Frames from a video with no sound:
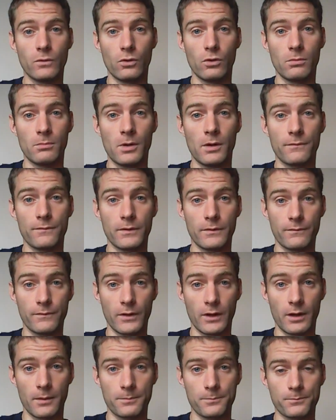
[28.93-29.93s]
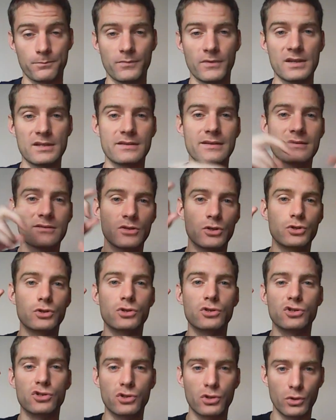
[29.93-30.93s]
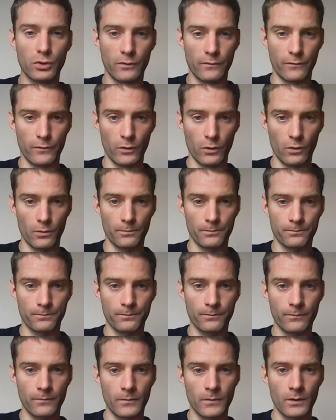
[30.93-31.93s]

form of the verb. This is the to form.